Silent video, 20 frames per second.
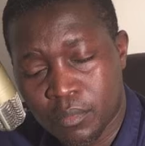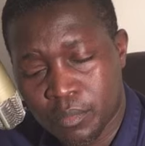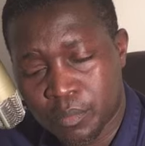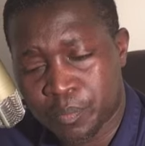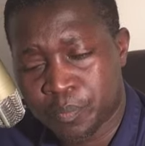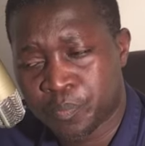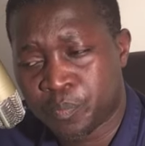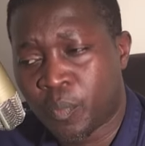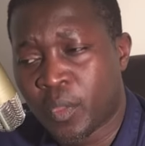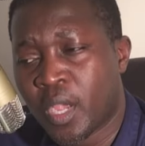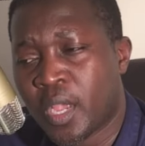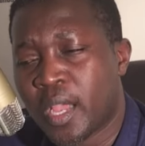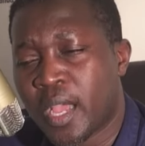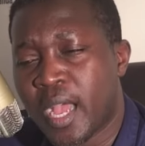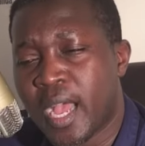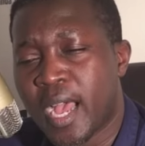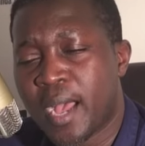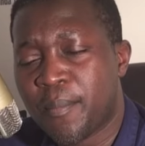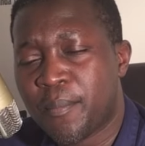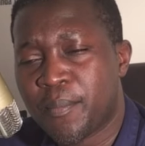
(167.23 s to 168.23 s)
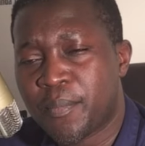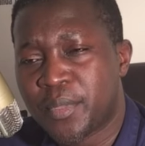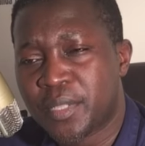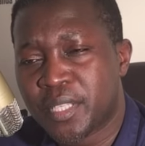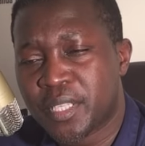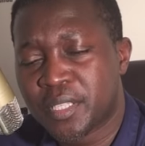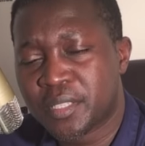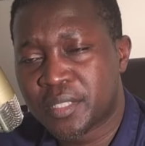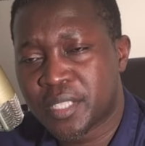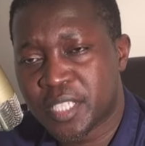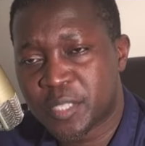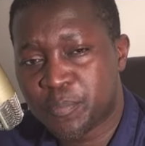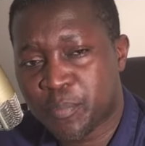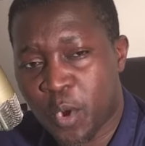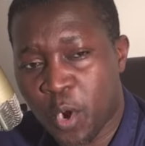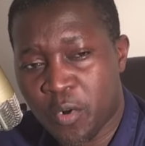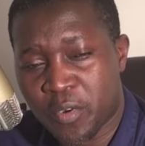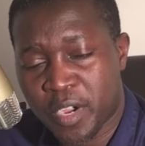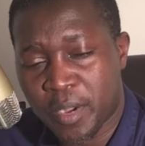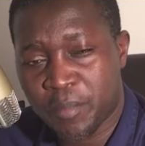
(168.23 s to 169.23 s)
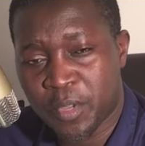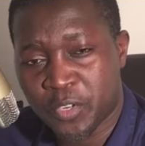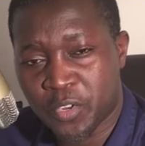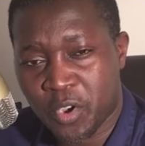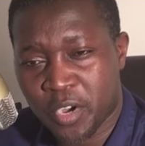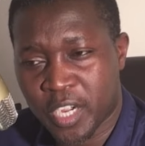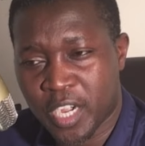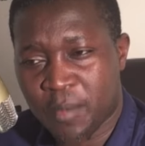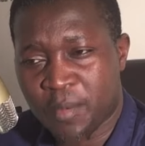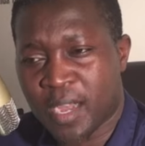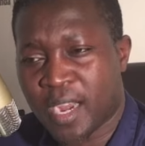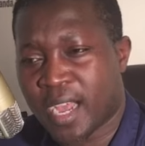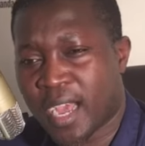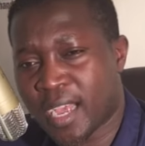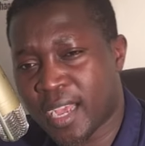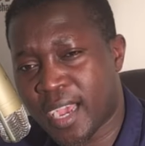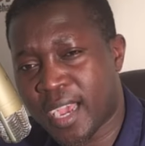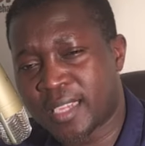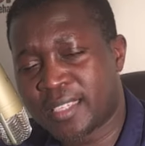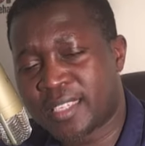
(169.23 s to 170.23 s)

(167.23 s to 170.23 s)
Mm. Uh, this program you're talking about, I,